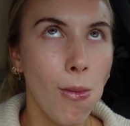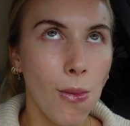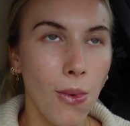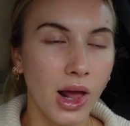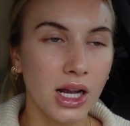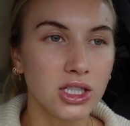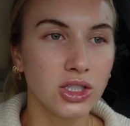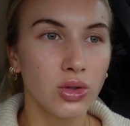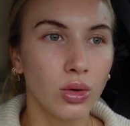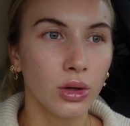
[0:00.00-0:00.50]

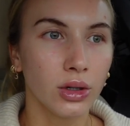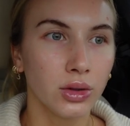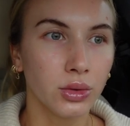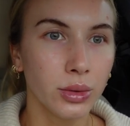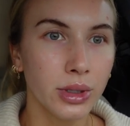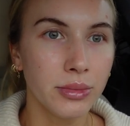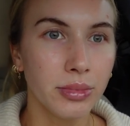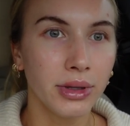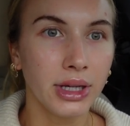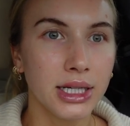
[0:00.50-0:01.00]
and toured
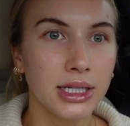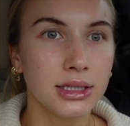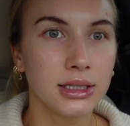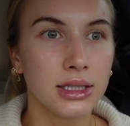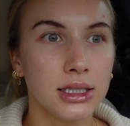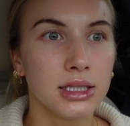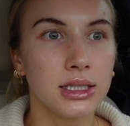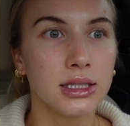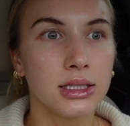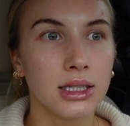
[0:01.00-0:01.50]
3
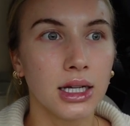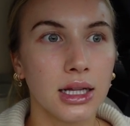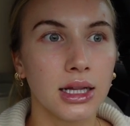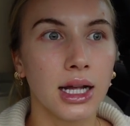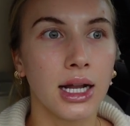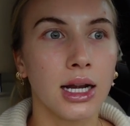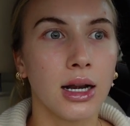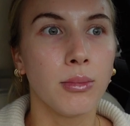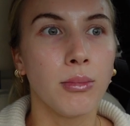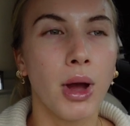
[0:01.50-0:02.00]
places, and
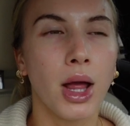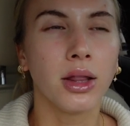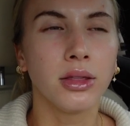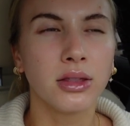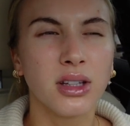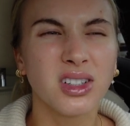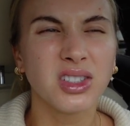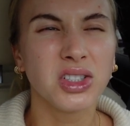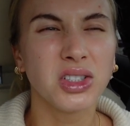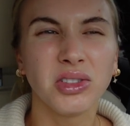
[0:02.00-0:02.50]
then a month
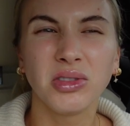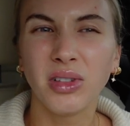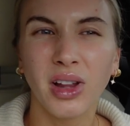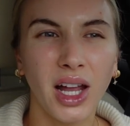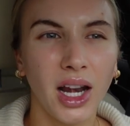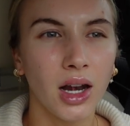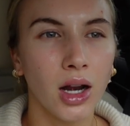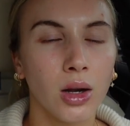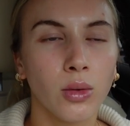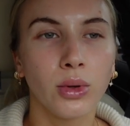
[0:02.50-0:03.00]
or 2
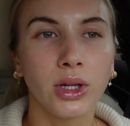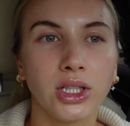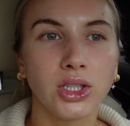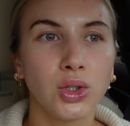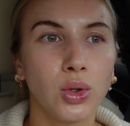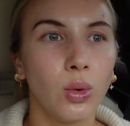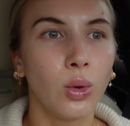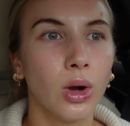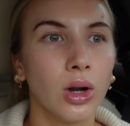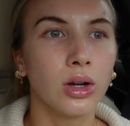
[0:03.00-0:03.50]
later, we
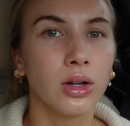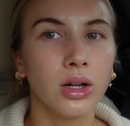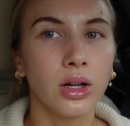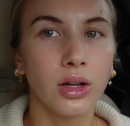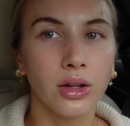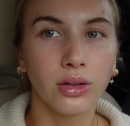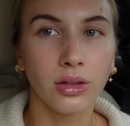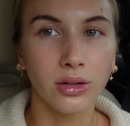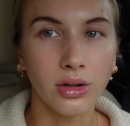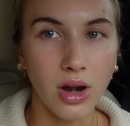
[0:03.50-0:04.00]
toured
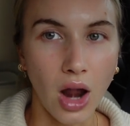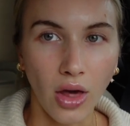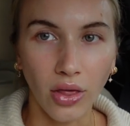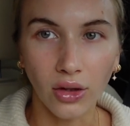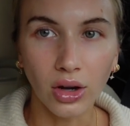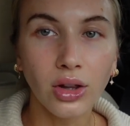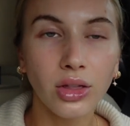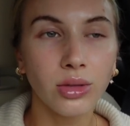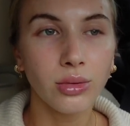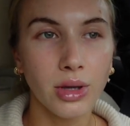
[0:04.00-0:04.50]

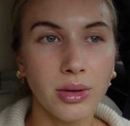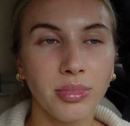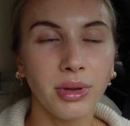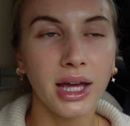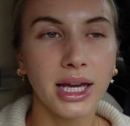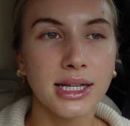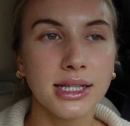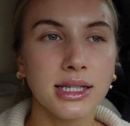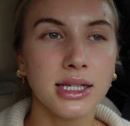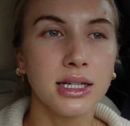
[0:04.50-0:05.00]
another 3
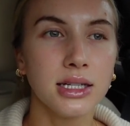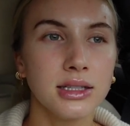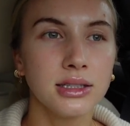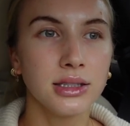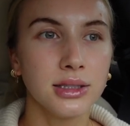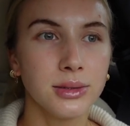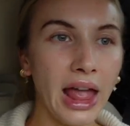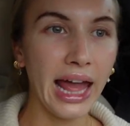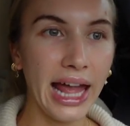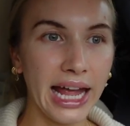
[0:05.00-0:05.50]

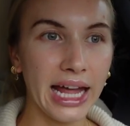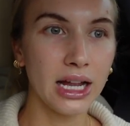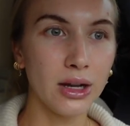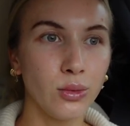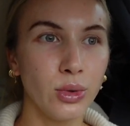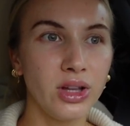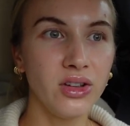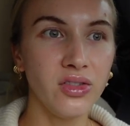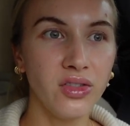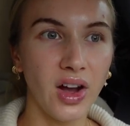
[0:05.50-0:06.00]
places. And
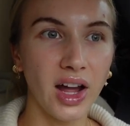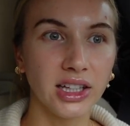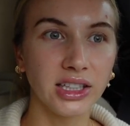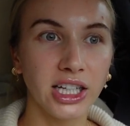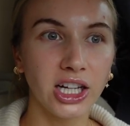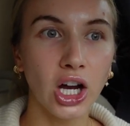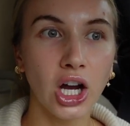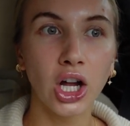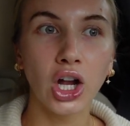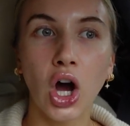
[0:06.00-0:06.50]
we
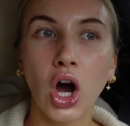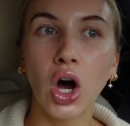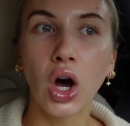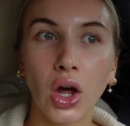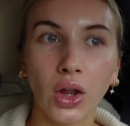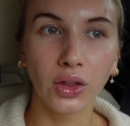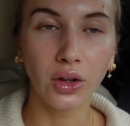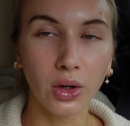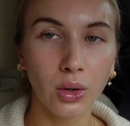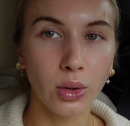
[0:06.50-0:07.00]
finally got
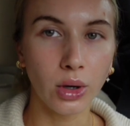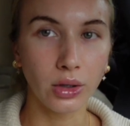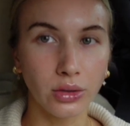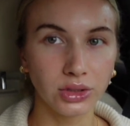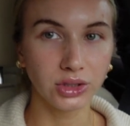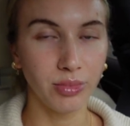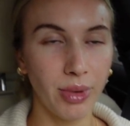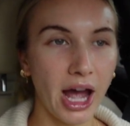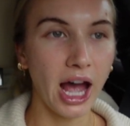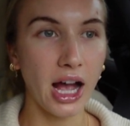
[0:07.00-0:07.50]
all the
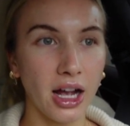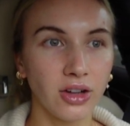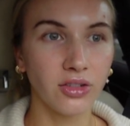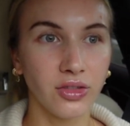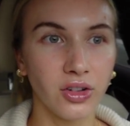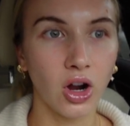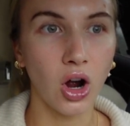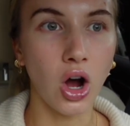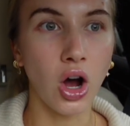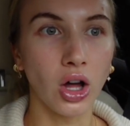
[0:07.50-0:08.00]
quotes back
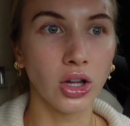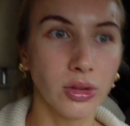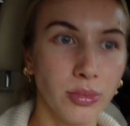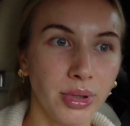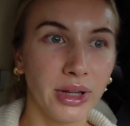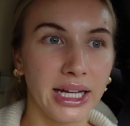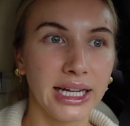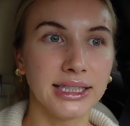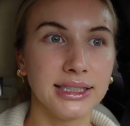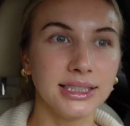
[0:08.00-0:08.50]
for all the
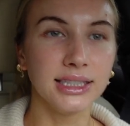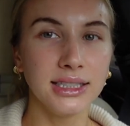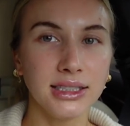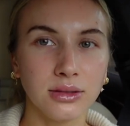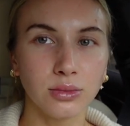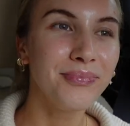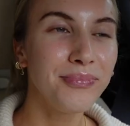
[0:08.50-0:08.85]
places.